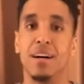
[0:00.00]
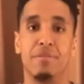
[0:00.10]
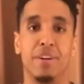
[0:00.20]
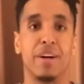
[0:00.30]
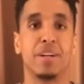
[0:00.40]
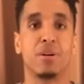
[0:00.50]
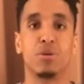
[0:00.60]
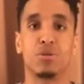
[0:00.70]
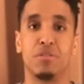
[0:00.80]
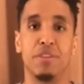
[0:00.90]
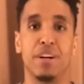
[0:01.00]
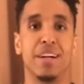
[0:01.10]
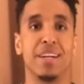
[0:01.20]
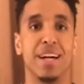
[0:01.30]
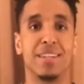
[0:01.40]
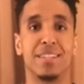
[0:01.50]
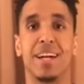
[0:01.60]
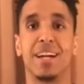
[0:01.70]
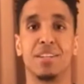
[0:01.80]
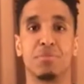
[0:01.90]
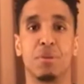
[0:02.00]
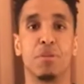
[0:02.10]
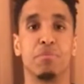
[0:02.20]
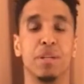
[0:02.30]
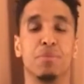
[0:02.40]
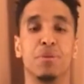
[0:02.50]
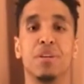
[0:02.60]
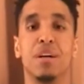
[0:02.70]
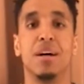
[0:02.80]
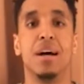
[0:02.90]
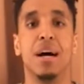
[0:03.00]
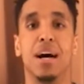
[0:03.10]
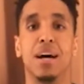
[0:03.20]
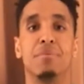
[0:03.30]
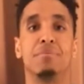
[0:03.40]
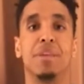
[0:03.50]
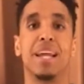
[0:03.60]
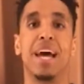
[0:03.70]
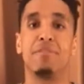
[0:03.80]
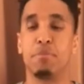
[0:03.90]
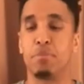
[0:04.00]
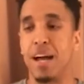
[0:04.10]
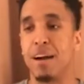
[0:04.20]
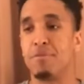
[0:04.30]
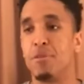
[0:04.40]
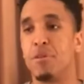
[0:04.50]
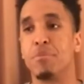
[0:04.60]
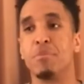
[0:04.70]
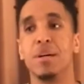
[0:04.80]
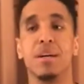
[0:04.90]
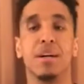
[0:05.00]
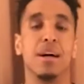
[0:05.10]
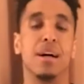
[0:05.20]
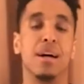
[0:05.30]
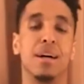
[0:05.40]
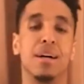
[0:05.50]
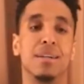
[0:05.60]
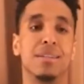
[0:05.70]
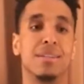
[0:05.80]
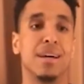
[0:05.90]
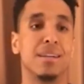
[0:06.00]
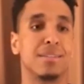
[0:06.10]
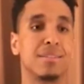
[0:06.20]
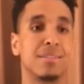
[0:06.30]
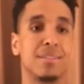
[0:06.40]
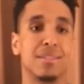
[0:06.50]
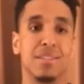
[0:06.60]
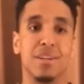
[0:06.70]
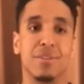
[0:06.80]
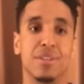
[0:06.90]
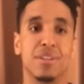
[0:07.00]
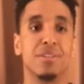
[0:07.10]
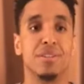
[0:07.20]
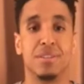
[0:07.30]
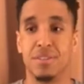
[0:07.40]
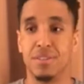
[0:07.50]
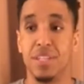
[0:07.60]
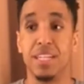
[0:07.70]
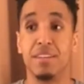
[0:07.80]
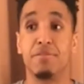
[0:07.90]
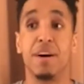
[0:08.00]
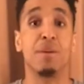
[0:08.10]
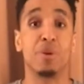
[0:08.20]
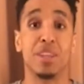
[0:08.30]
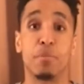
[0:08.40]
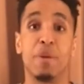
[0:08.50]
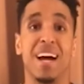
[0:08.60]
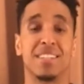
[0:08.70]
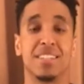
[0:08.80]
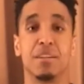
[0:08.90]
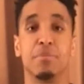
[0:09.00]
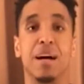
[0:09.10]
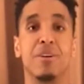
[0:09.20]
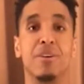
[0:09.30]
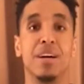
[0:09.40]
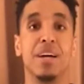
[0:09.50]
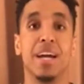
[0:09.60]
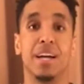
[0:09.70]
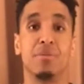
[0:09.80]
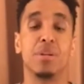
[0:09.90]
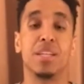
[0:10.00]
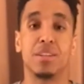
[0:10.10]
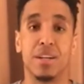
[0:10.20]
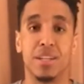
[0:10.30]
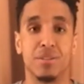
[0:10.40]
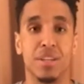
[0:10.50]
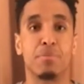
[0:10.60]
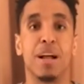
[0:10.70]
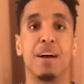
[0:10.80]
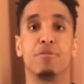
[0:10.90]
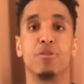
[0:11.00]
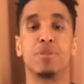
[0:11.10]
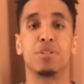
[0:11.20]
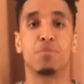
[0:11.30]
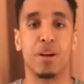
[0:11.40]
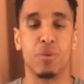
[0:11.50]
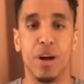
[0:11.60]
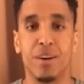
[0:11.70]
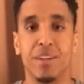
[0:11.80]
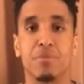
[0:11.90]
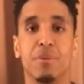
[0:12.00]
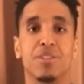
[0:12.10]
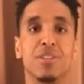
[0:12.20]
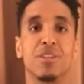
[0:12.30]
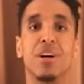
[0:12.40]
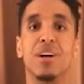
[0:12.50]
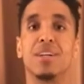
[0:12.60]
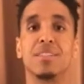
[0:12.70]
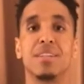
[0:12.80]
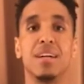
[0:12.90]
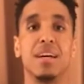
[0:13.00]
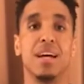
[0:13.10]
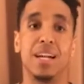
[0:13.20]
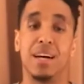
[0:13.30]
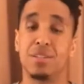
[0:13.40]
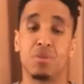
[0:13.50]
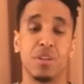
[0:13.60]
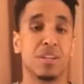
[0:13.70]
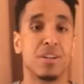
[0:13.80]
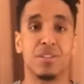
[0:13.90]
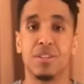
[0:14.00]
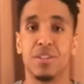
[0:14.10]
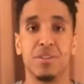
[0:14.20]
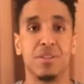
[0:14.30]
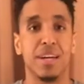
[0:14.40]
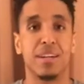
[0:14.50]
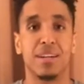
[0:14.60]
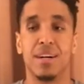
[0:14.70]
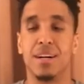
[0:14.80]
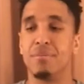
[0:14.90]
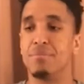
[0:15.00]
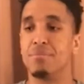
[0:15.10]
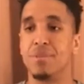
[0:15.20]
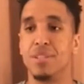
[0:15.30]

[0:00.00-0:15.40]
very cultured, very educated, smart people that have a platform that could need to find what they're passionate about and really try to use that platform to spread awareness about your cause. And I just want to encourage you to do that. I'm